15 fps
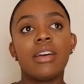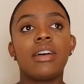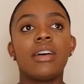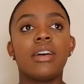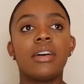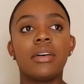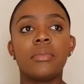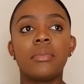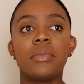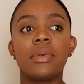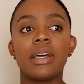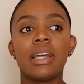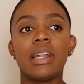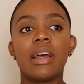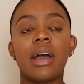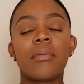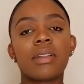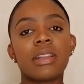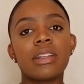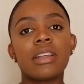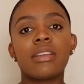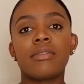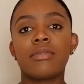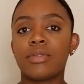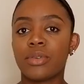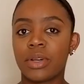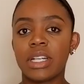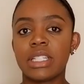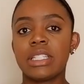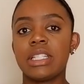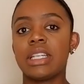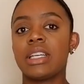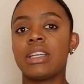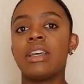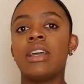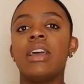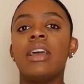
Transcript: But I'm really looking forward to